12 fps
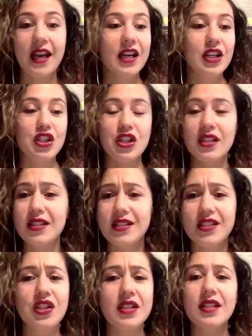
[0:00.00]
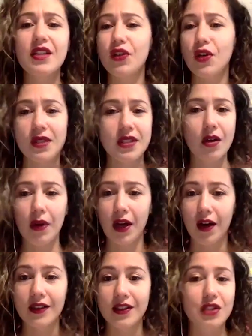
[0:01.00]
She doesn't even know what's going
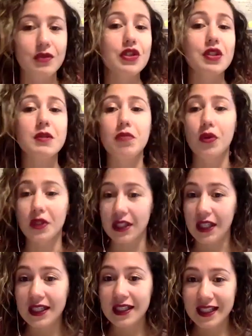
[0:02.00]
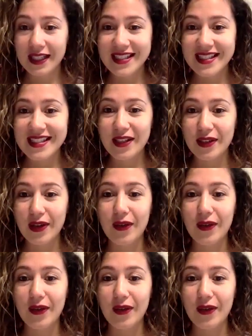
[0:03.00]
on. She was just born like this, you know.